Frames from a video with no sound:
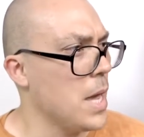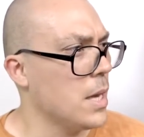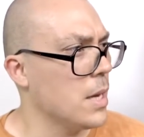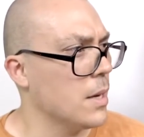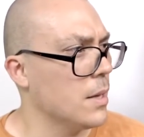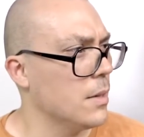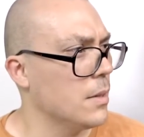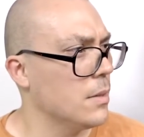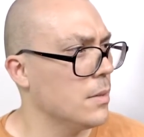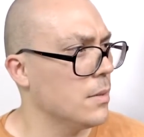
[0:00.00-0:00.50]

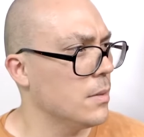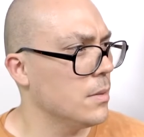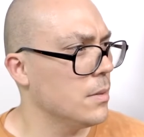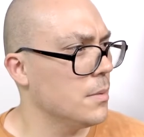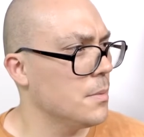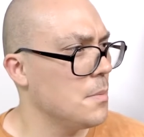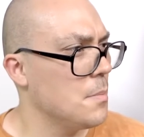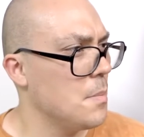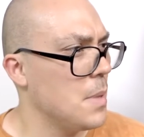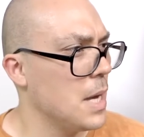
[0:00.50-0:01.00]
bacon.
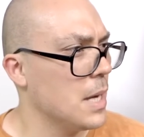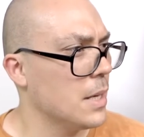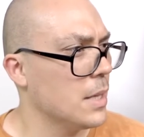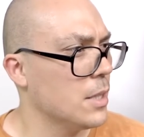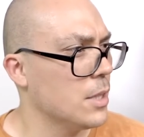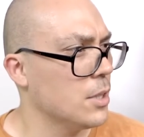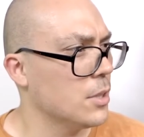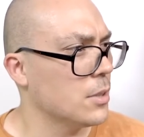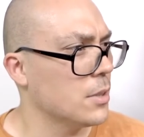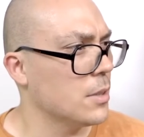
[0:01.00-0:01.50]

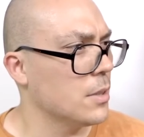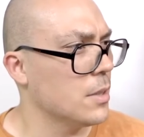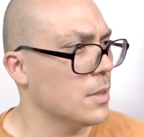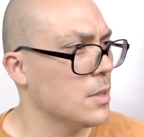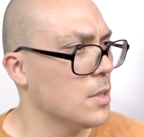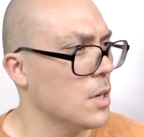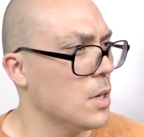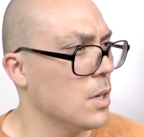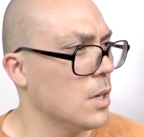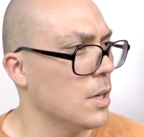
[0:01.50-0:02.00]
Bacon. You're,
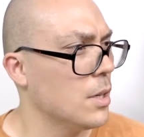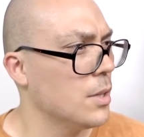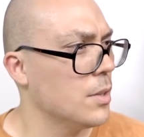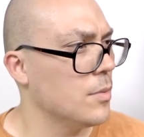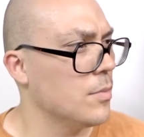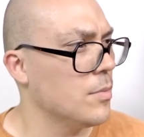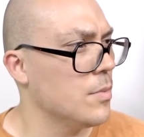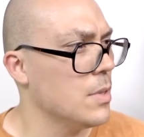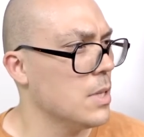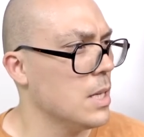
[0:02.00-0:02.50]

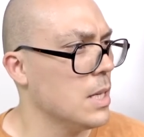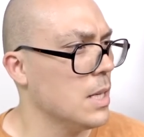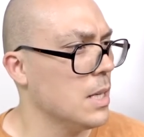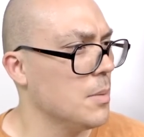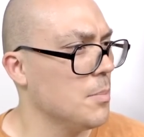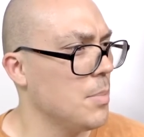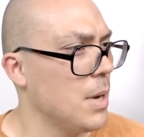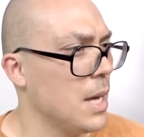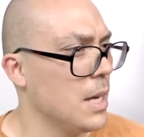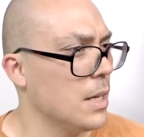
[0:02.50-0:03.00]
uh,
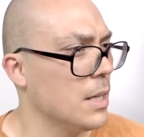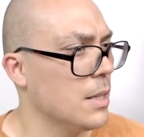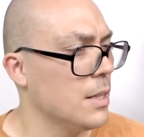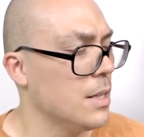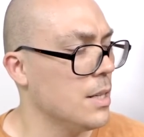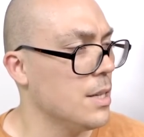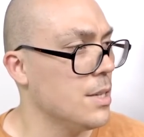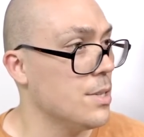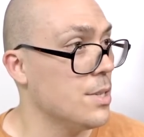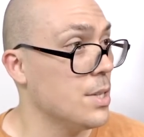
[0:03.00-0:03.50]
eating
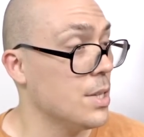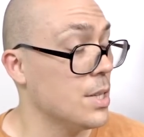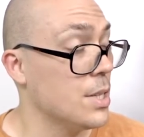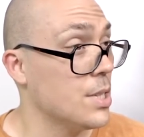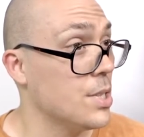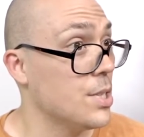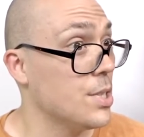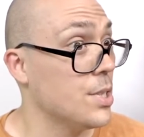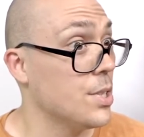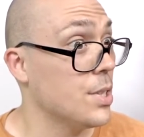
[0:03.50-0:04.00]
bacon. Is
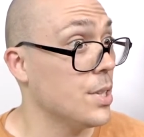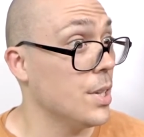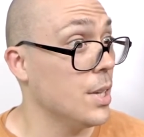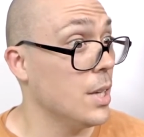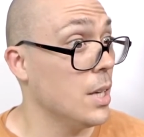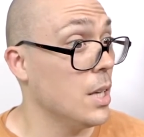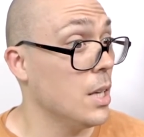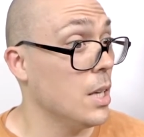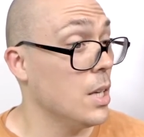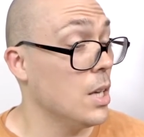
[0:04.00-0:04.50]
it,
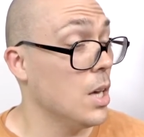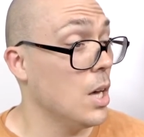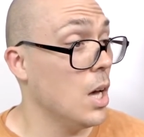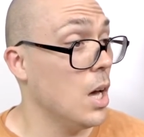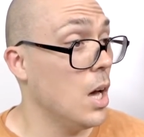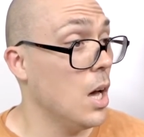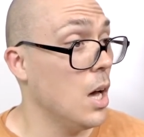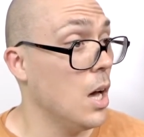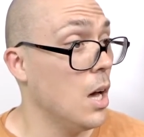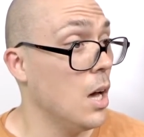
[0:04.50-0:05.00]

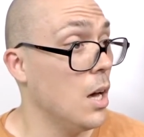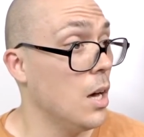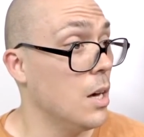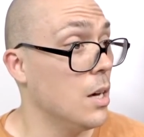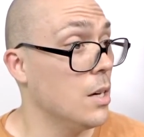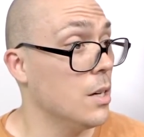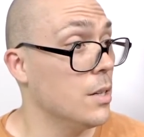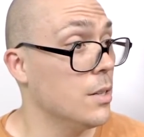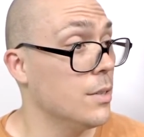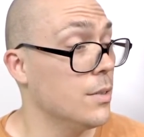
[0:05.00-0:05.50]

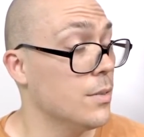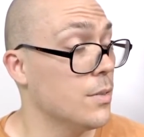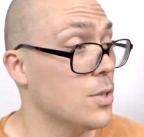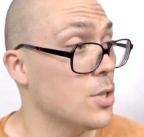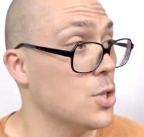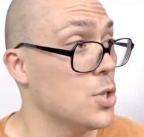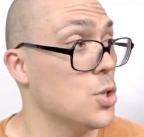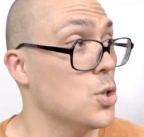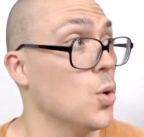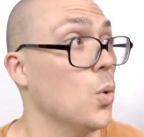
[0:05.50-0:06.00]
uh,
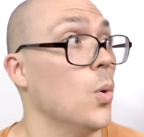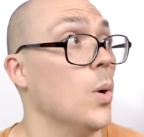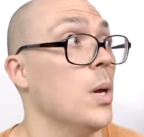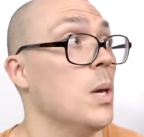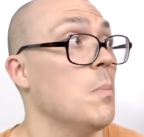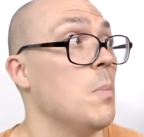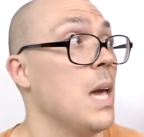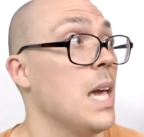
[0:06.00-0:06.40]
soy